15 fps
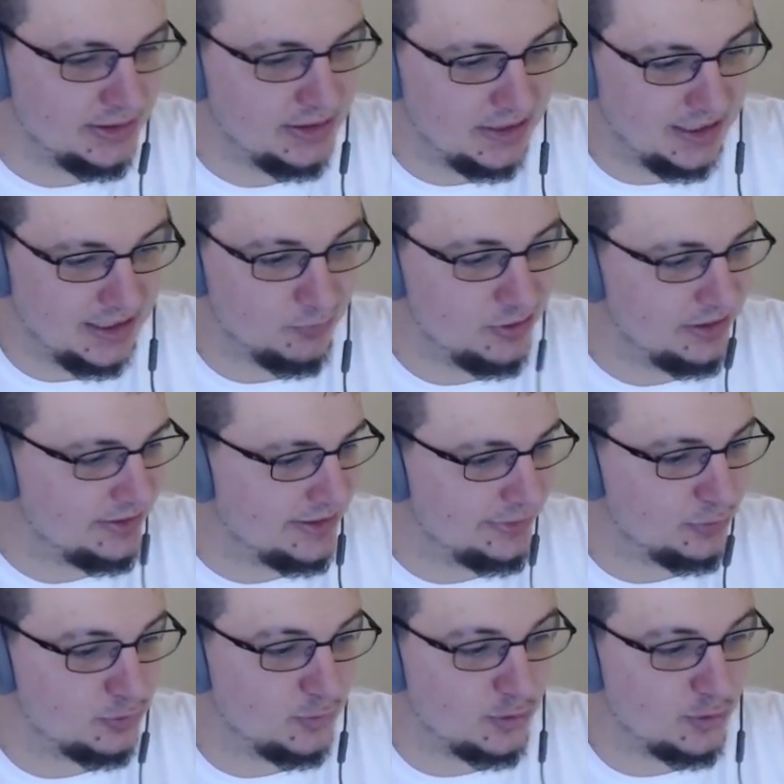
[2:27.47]
I really like their
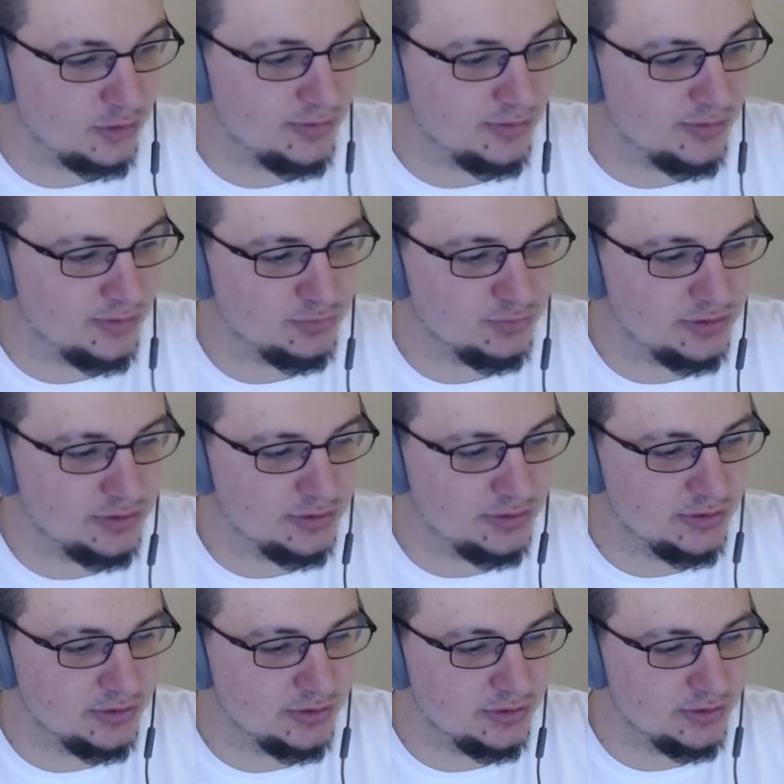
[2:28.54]
quarterback as well,
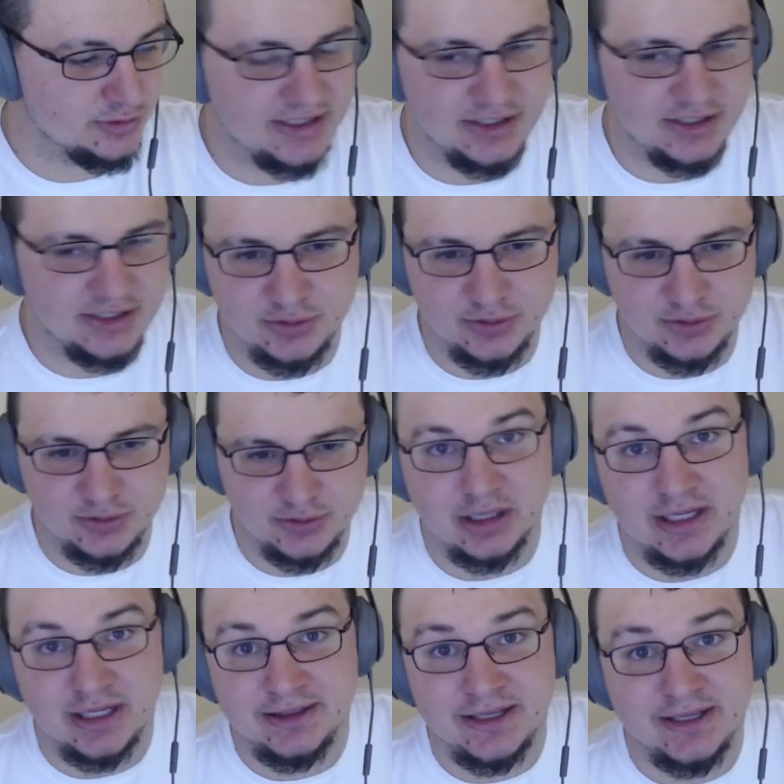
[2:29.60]
DJ
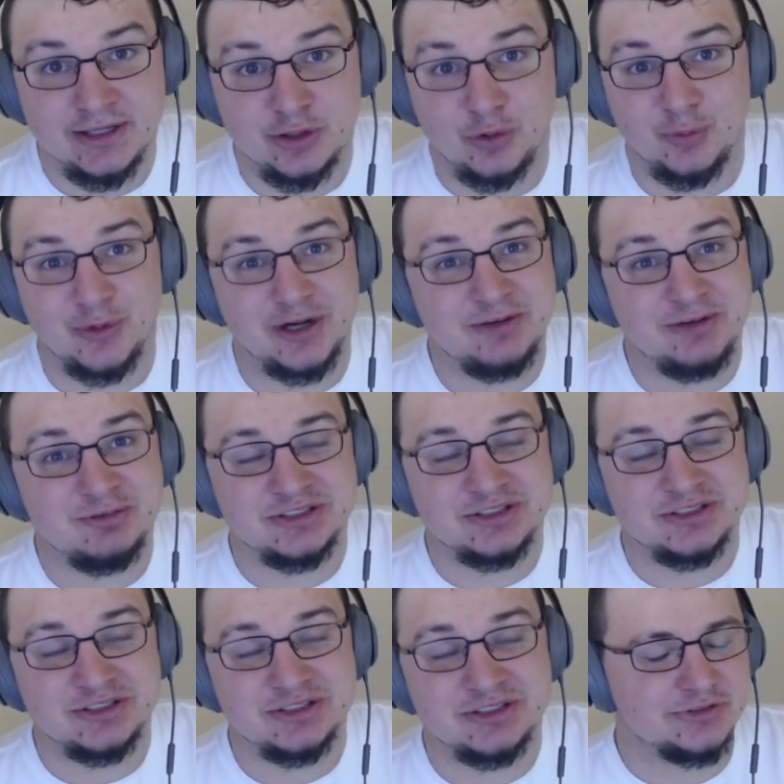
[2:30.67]
Ugalele, or whatever his
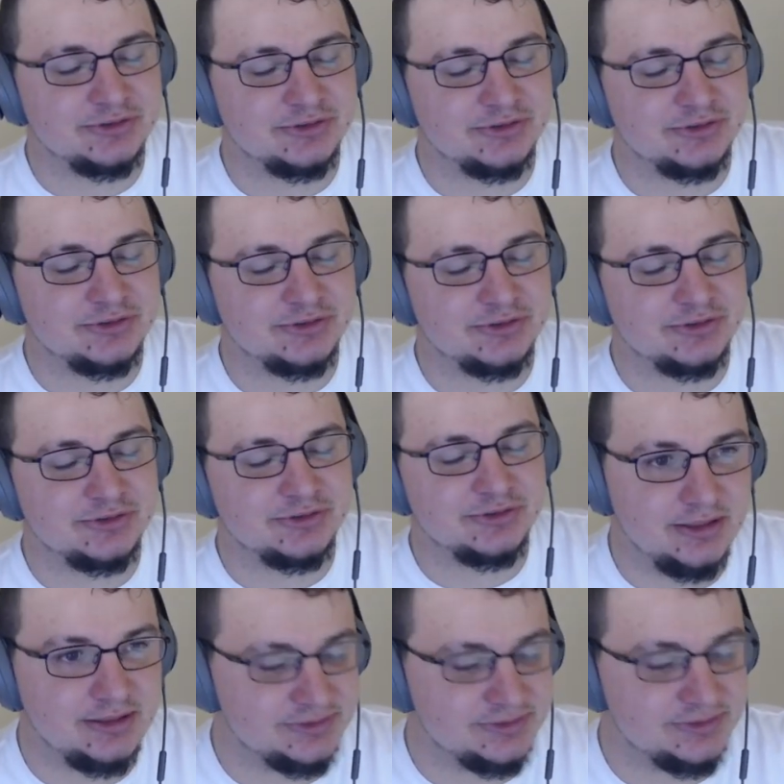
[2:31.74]
name is. Kid
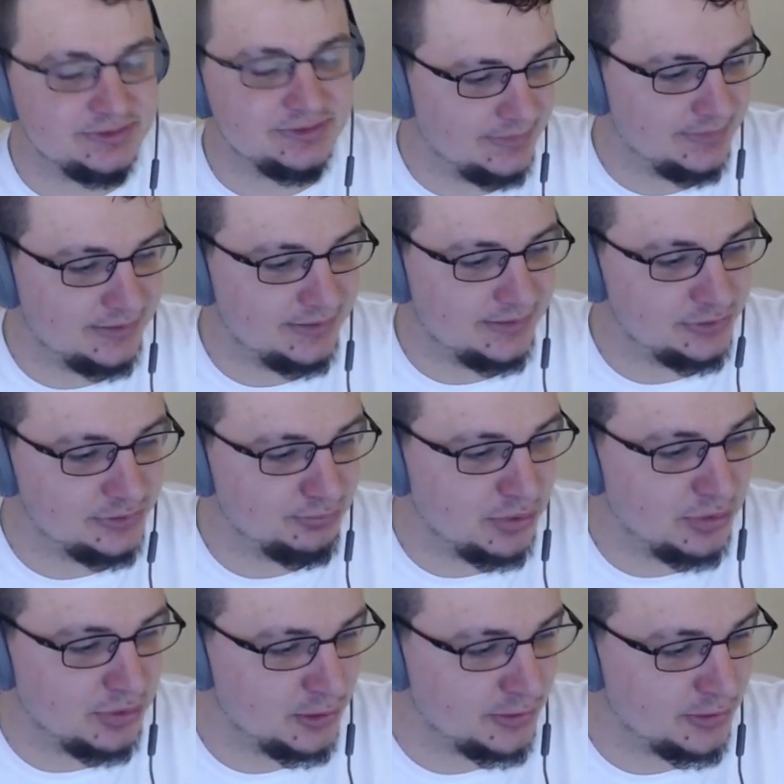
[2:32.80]
is an absolute
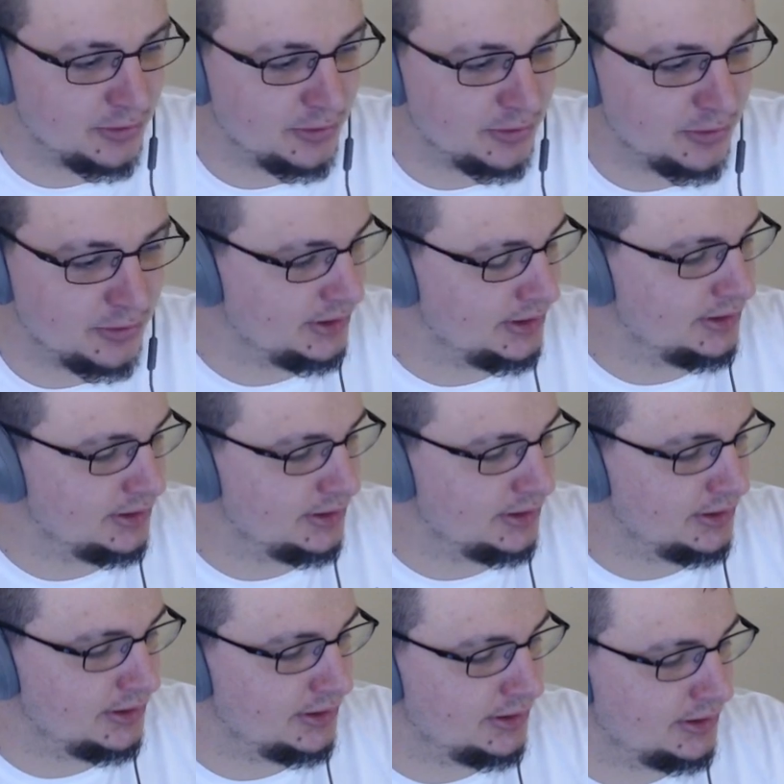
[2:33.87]
baller.
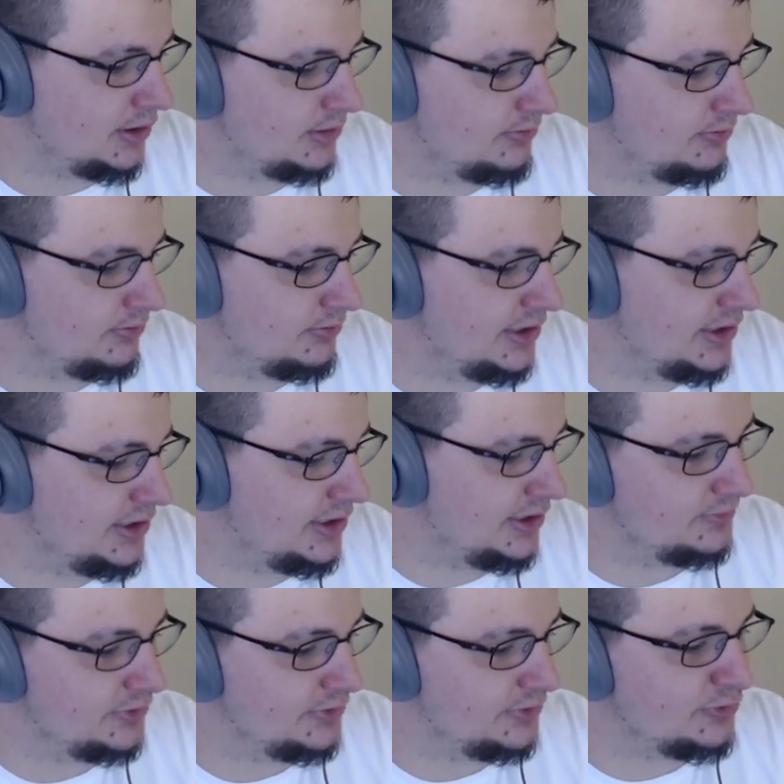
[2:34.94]
Anyway,
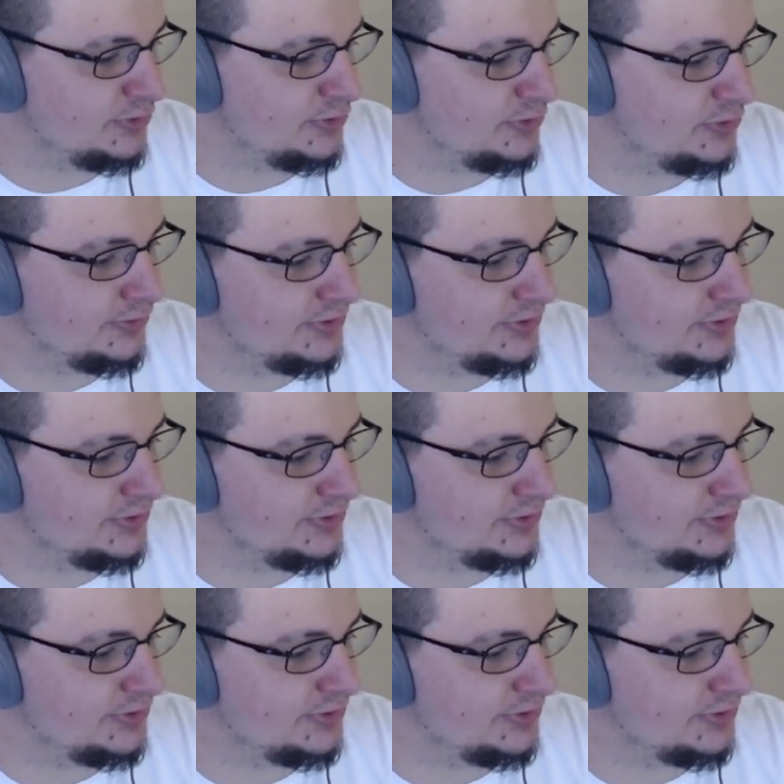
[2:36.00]
let's move on.